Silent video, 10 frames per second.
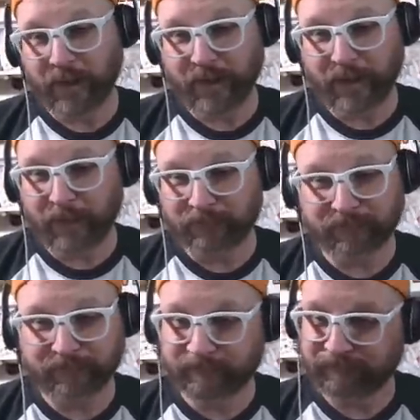um,
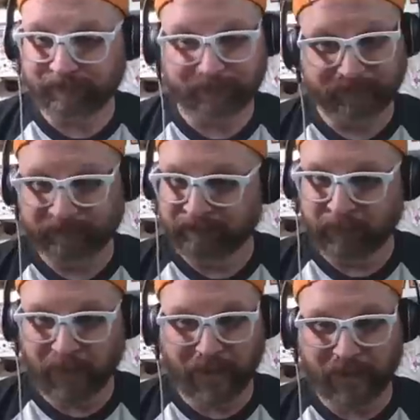
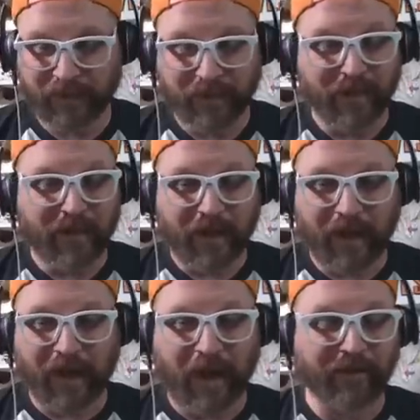man,
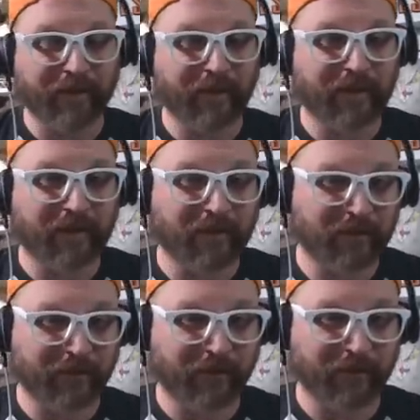I, I think
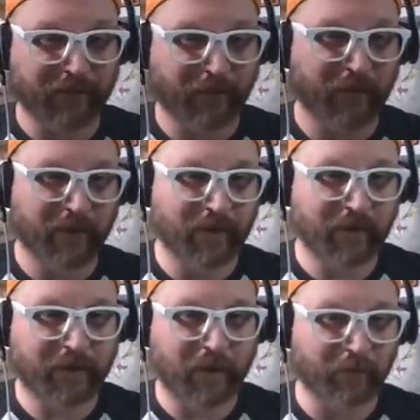they're they're
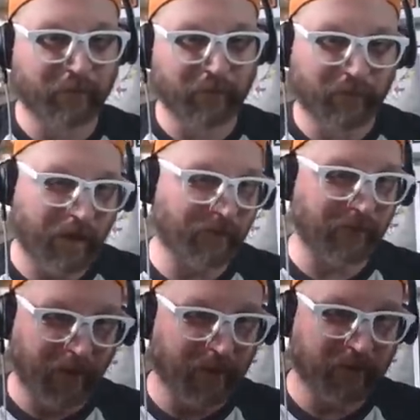gonna cover
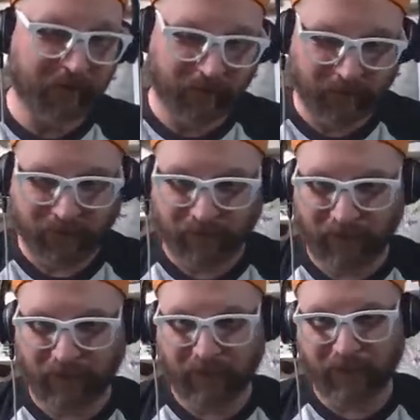and then,
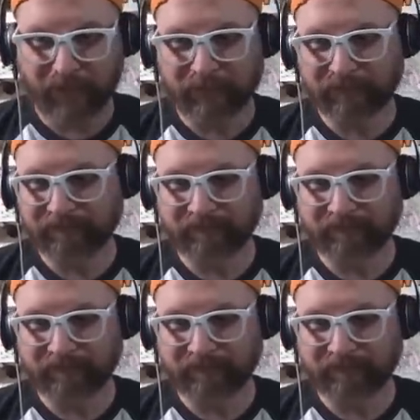um,